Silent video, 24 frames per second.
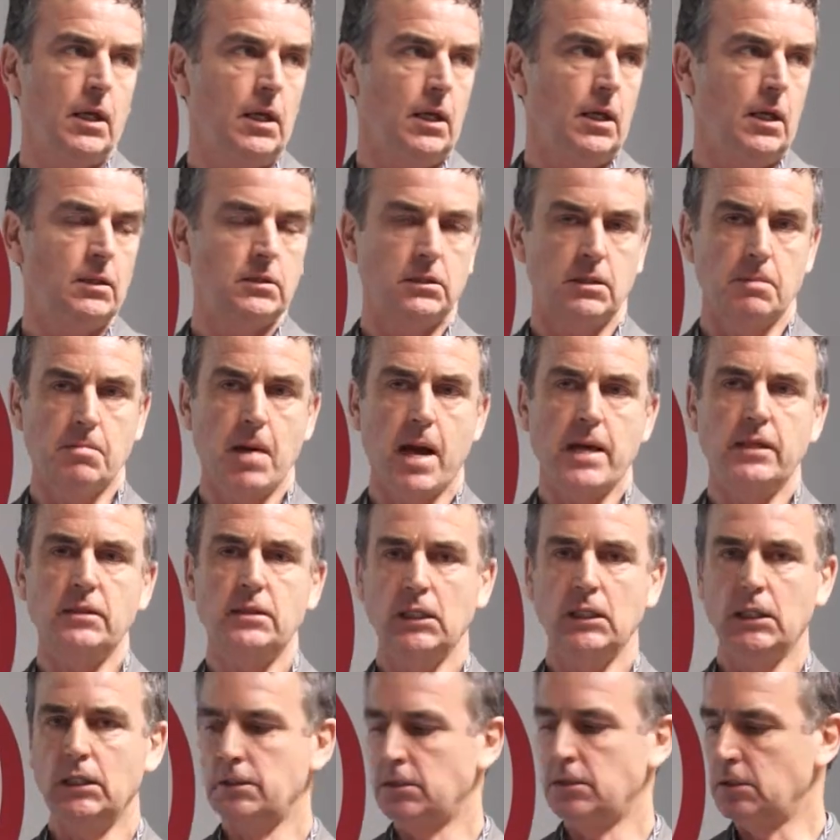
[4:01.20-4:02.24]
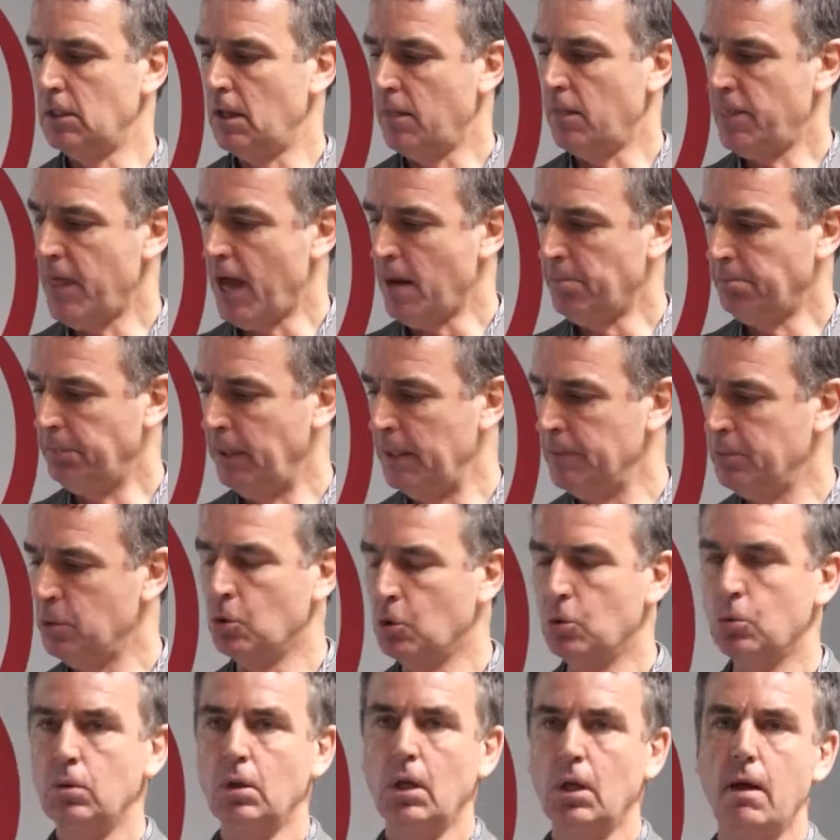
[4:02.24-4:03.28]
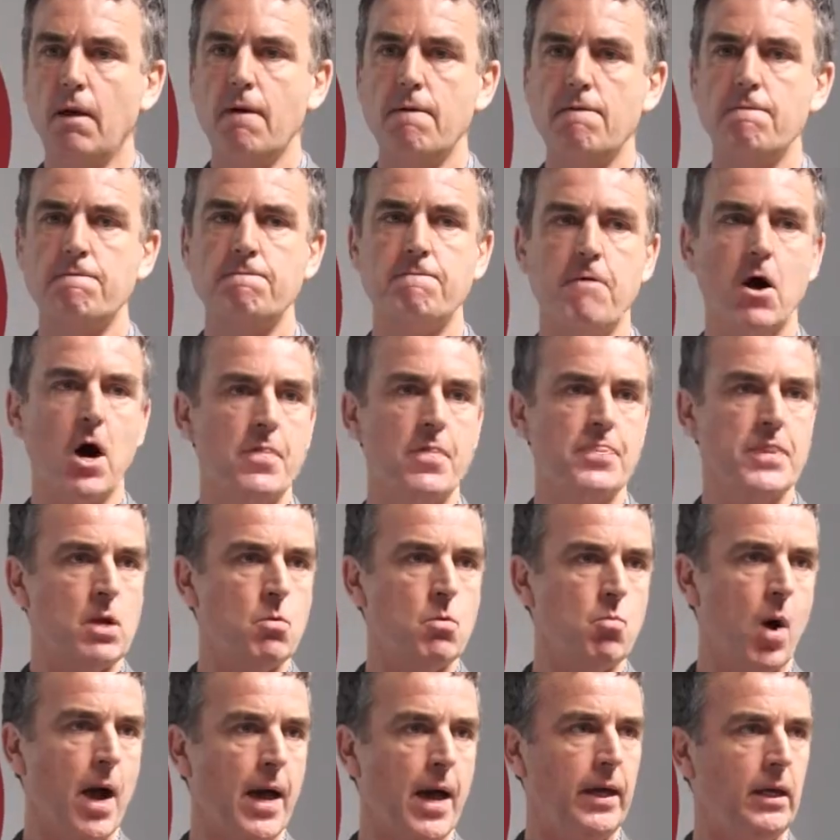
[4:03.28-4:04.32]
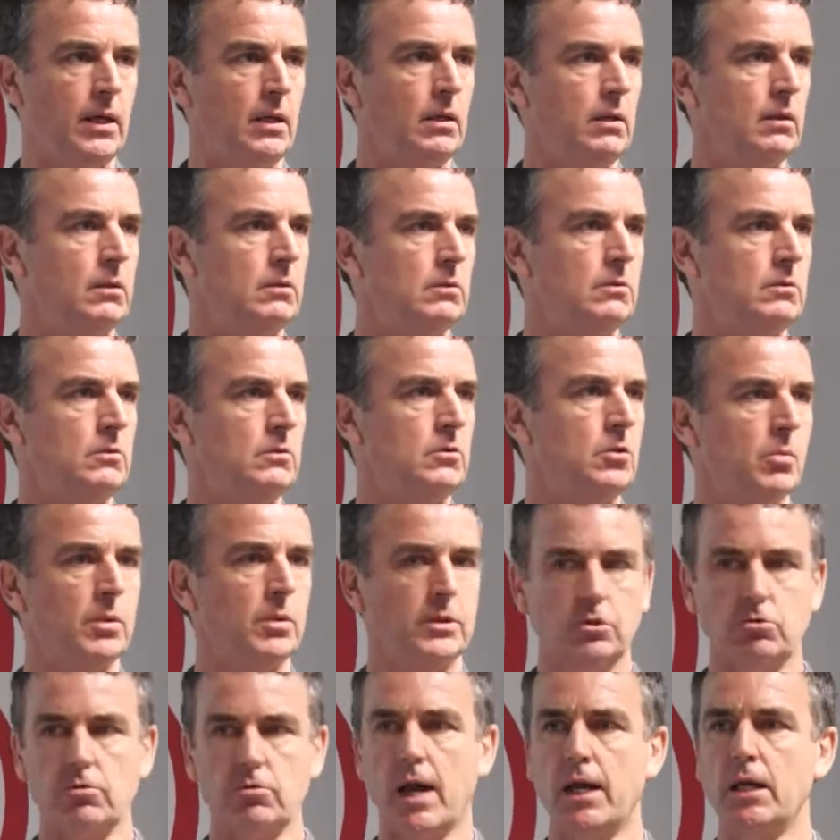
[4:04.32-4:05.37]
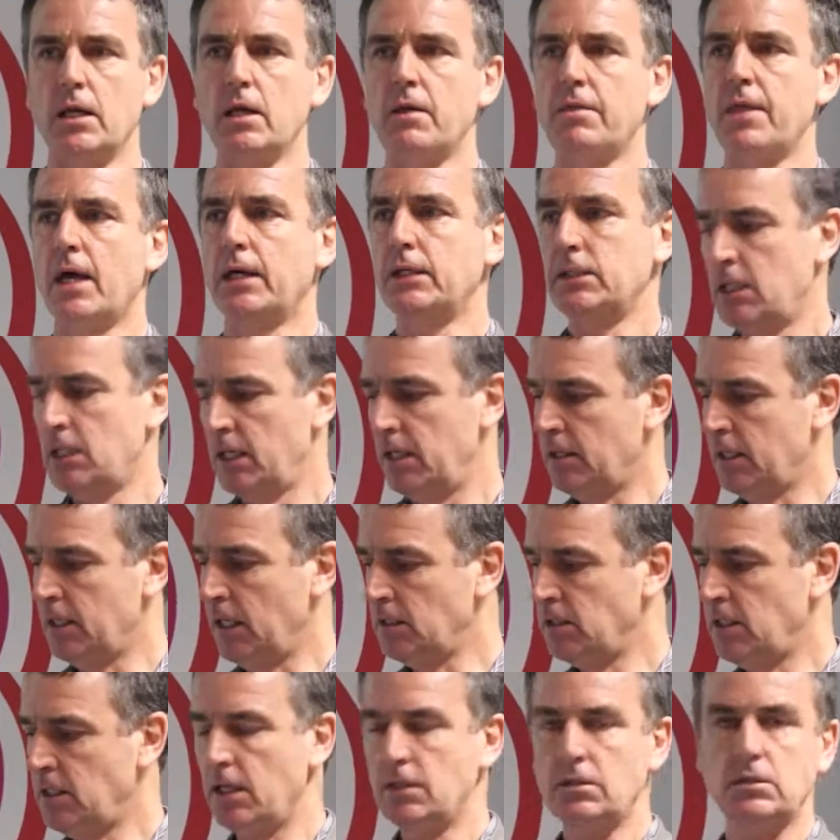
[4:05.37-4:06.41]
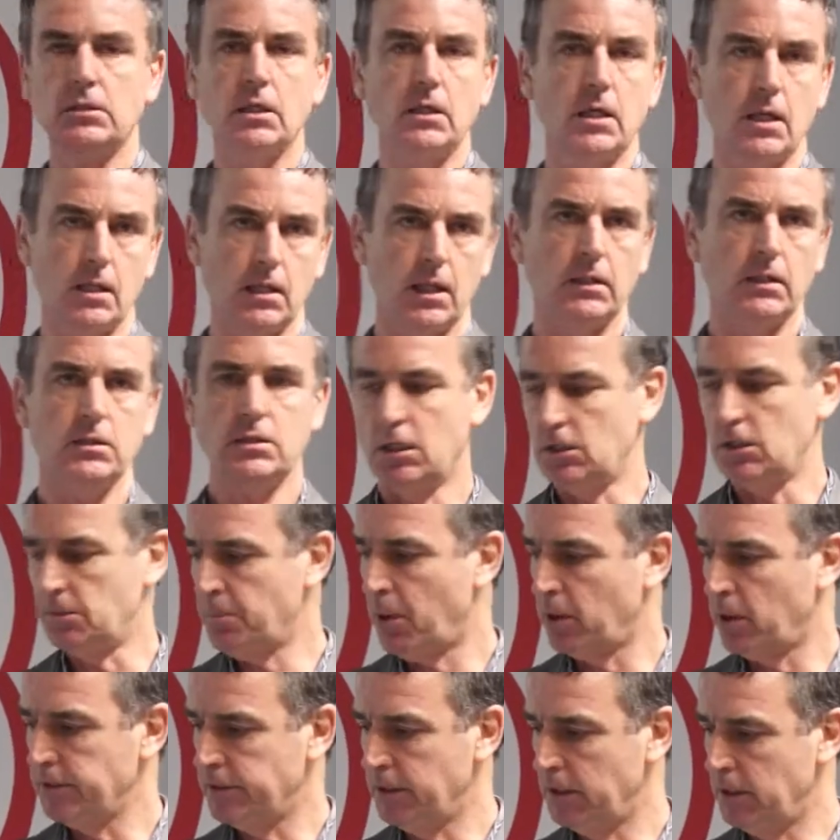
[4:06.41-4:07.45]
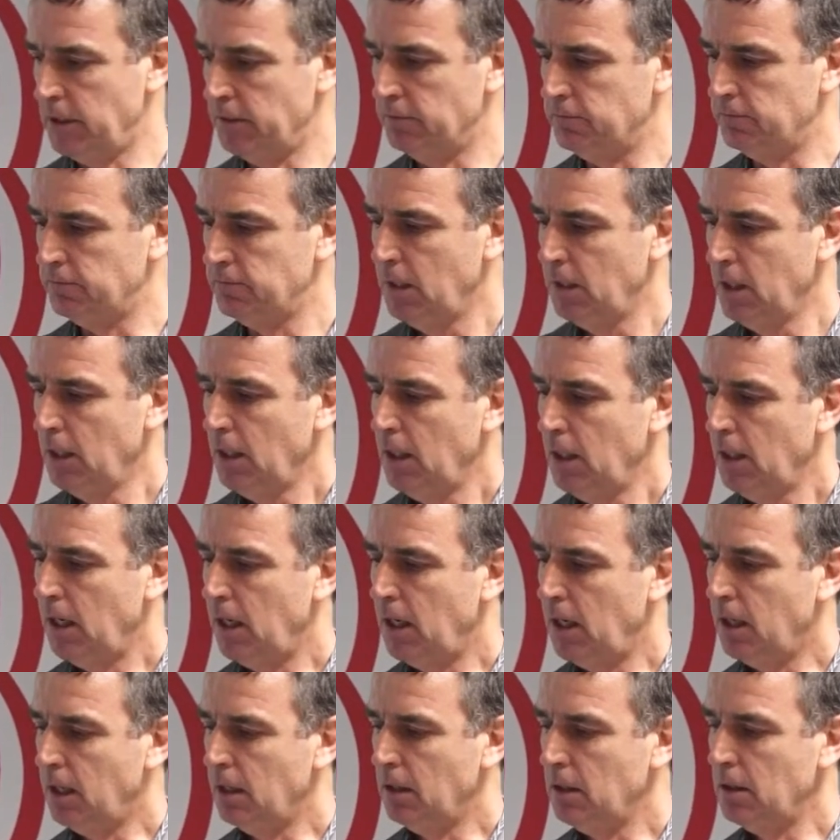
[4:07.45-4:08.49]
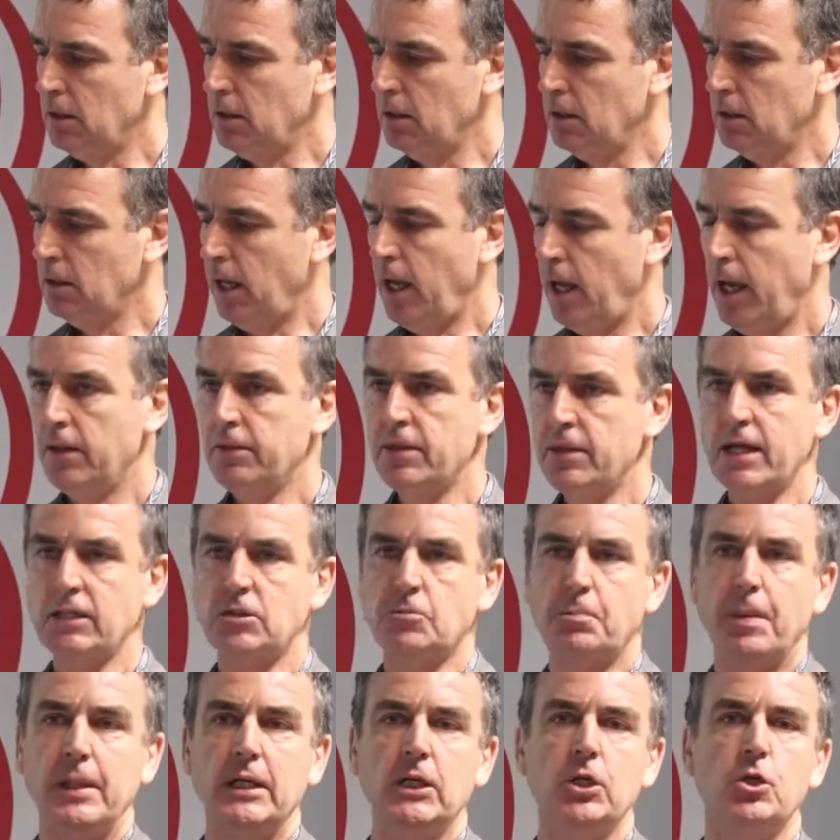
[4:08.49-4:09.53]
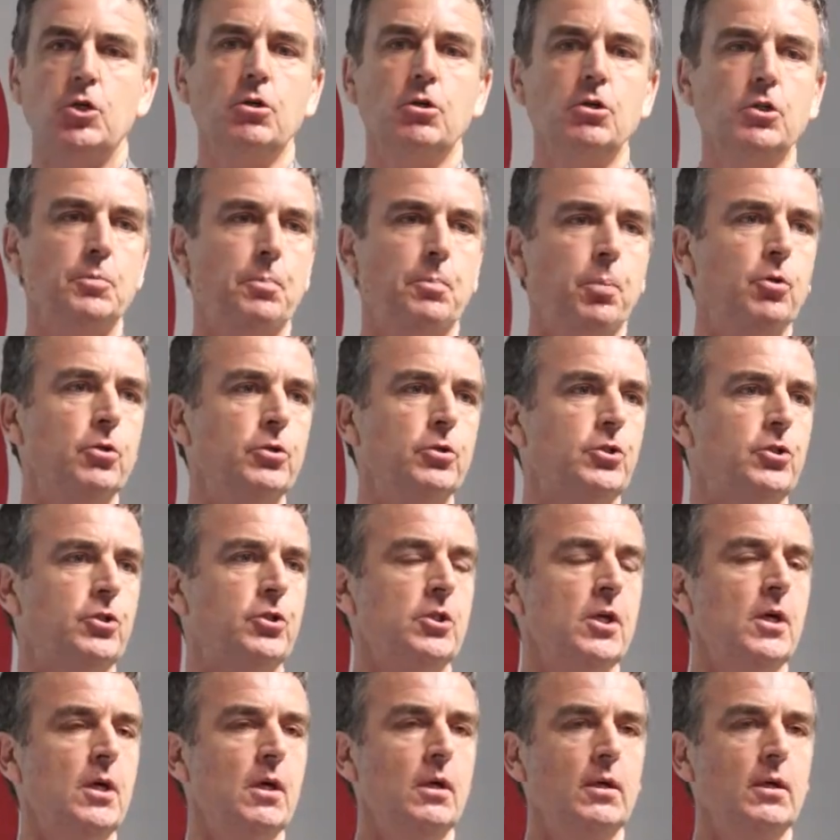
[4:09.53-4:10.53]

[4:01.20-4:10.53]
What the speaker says: it's amazing, isn't it, that people find their way to Australia. They're tested and they test positive. And that's been a huge push.